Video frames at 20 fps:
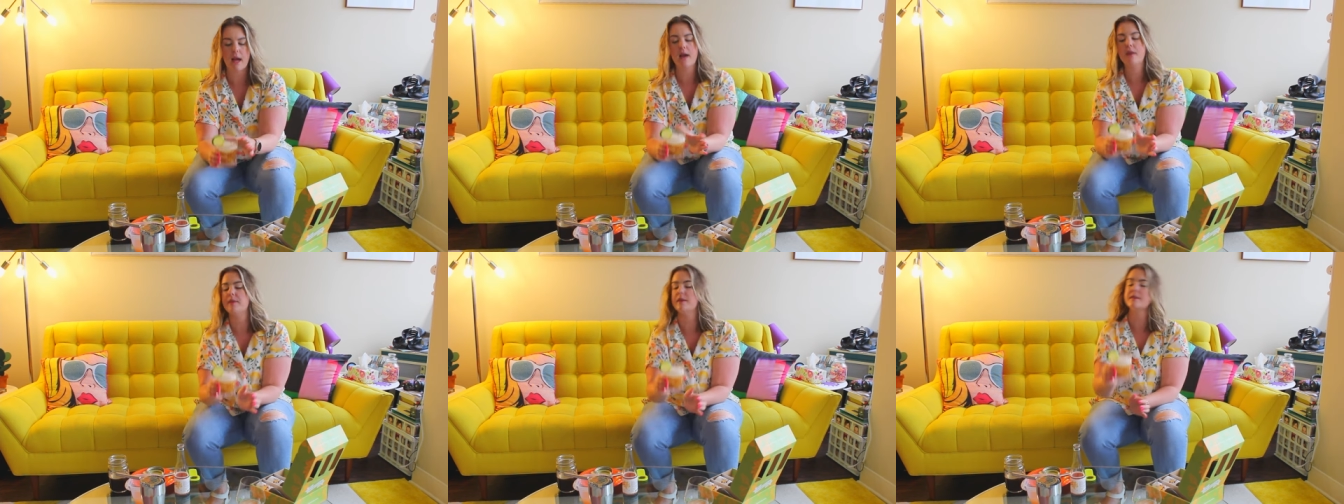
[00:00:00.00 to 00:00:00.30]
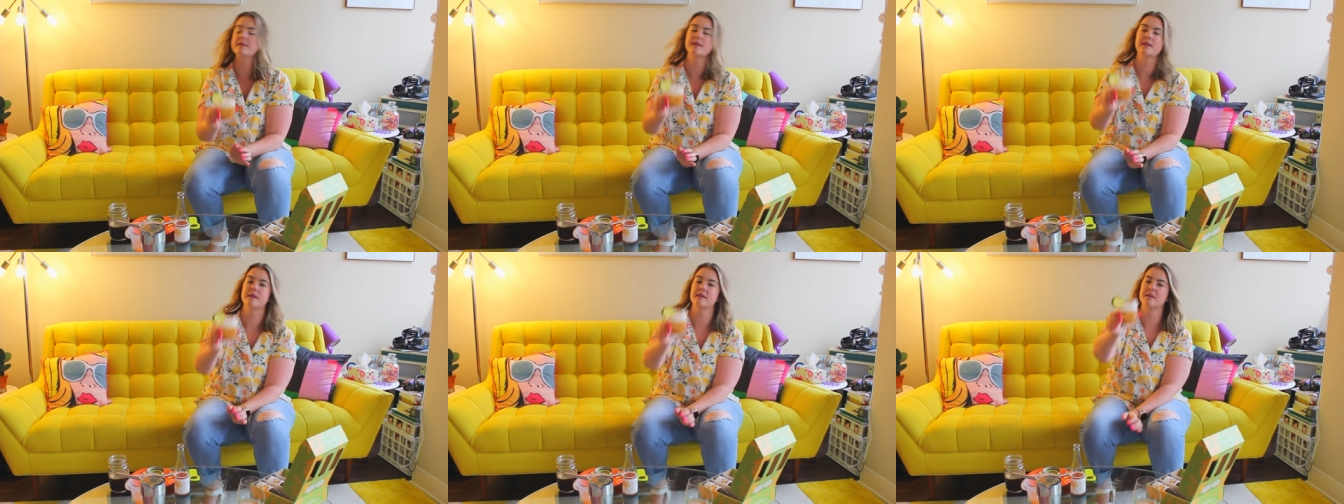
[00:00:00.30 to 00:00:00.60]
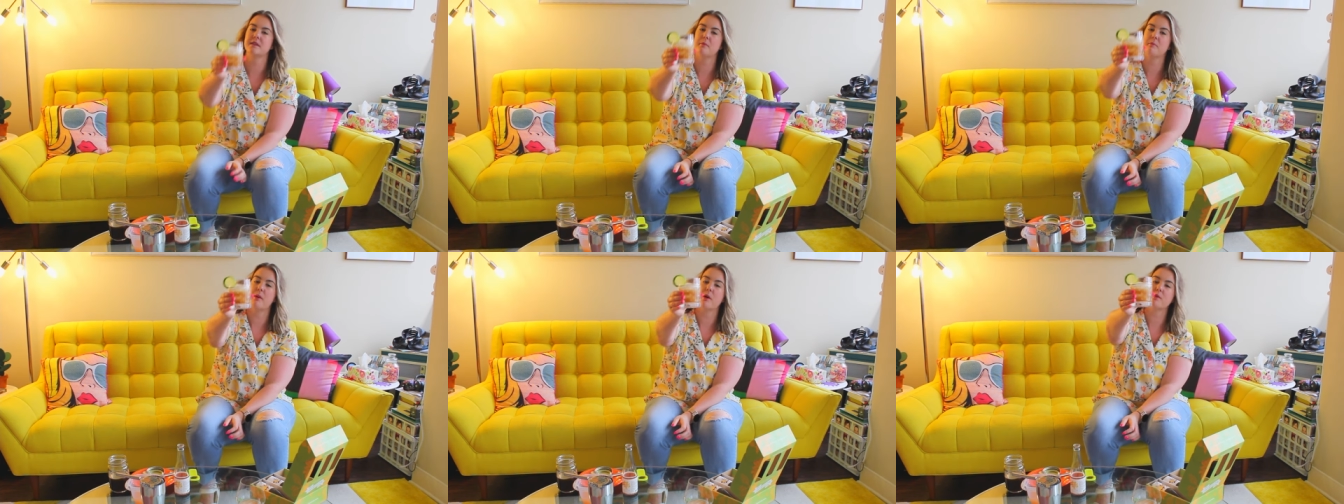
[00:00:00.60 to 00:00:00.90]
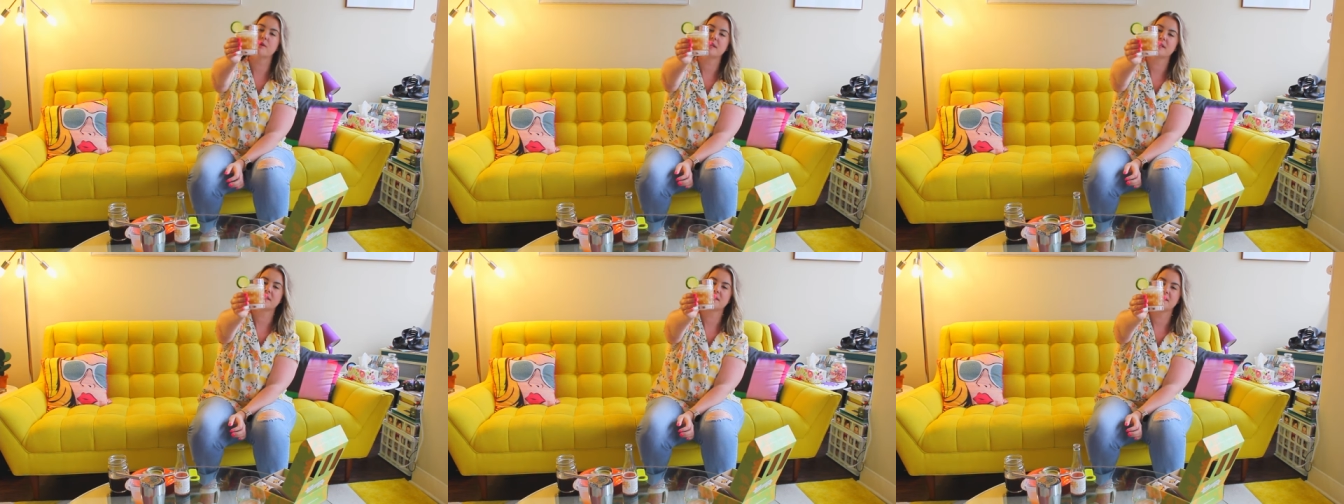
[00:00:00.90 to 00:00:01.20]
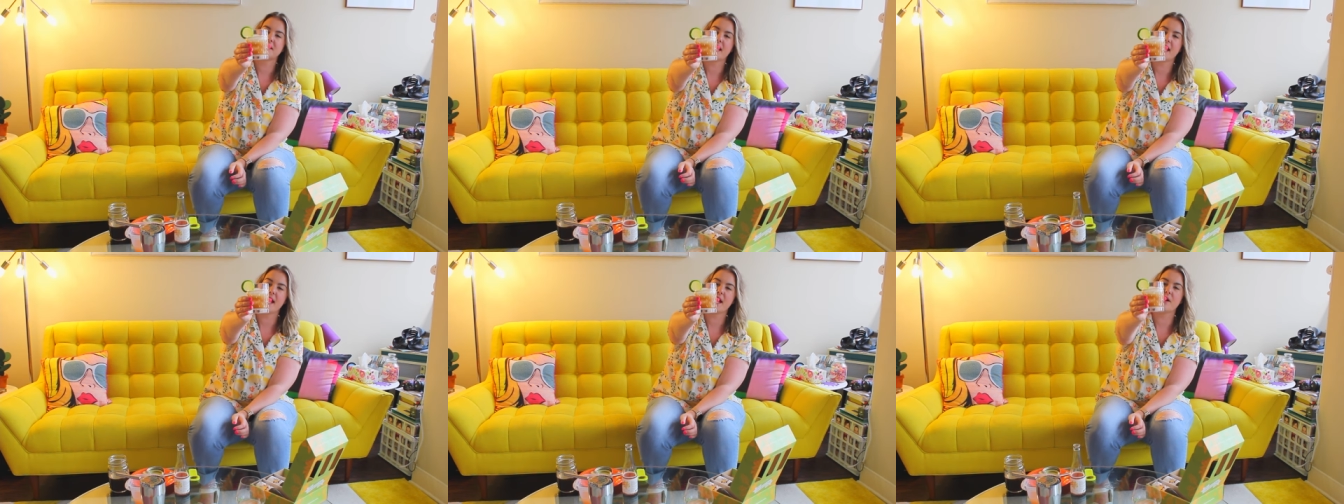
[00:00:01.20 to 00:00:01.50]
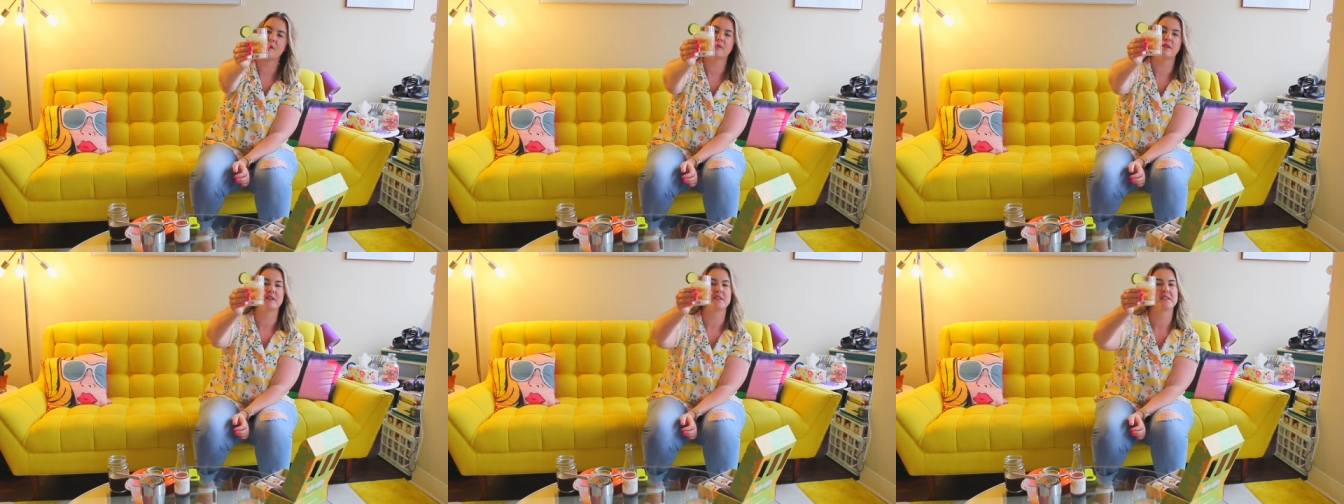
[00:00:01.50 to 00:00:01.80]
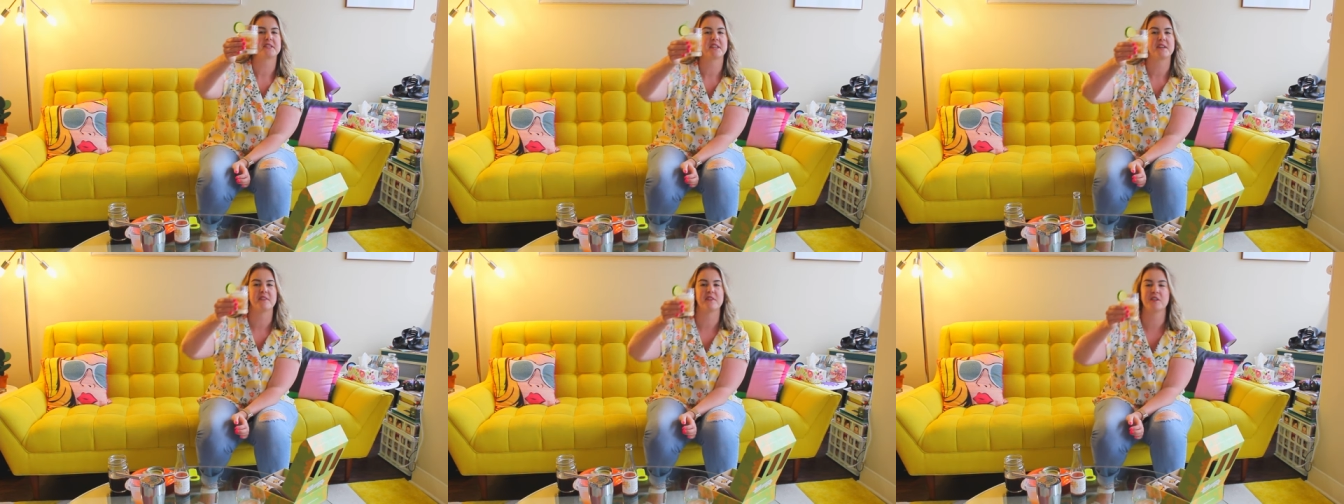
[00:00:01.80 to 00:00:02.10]
And this is the bonus down.
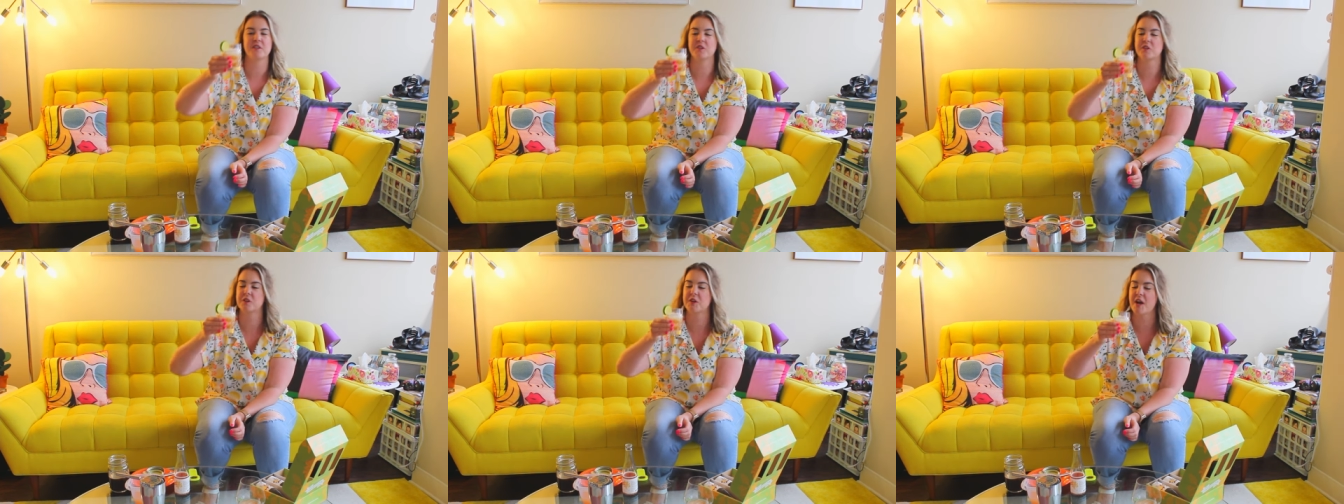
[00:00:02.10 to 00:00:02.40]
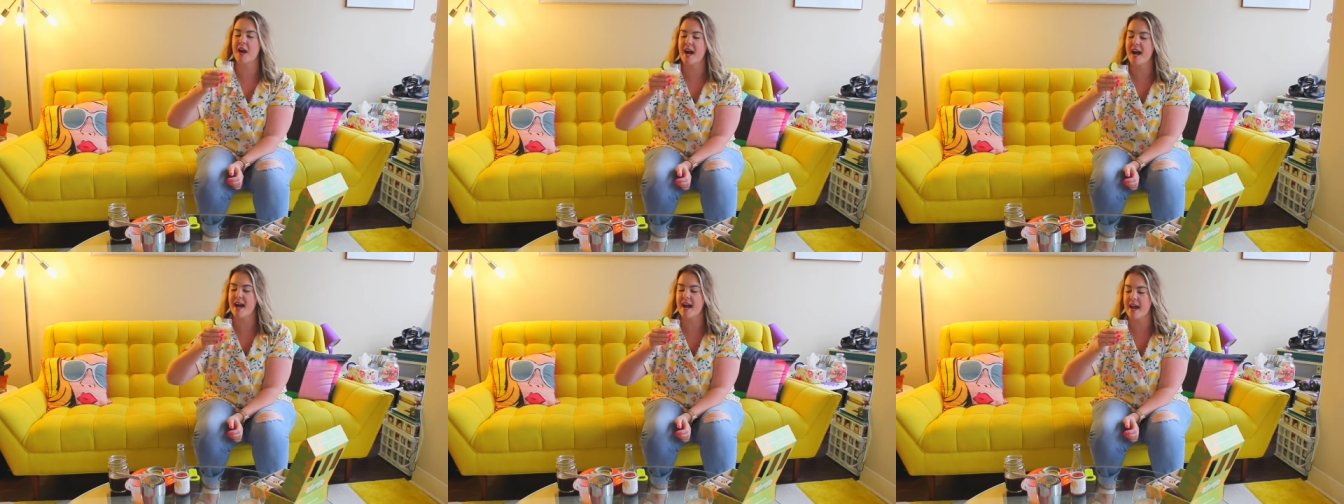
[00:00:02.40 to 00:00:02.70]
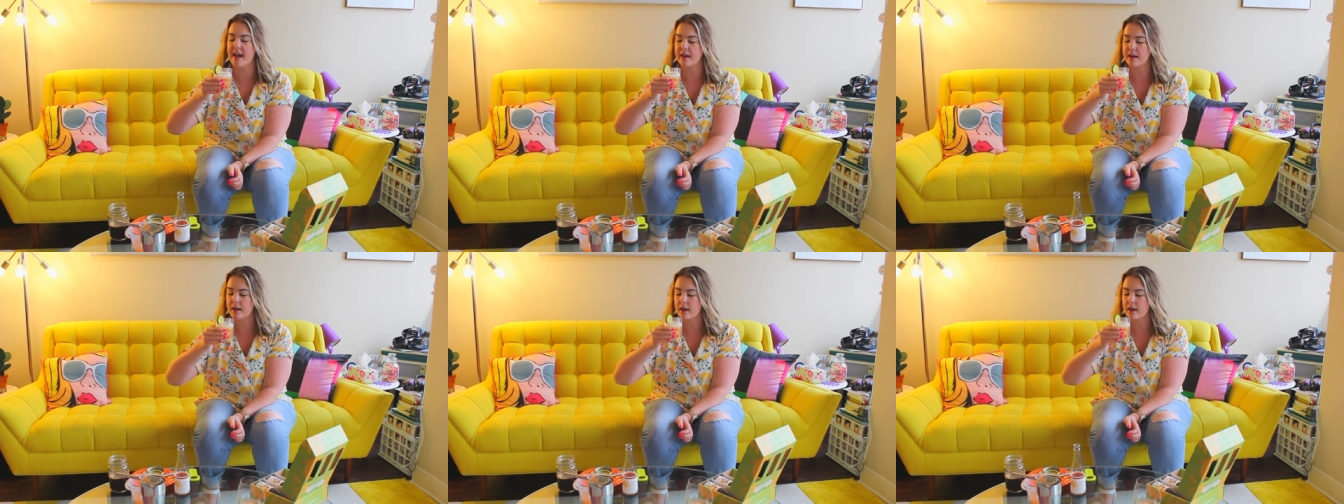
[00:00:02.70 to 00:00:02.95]
Let's give it a try.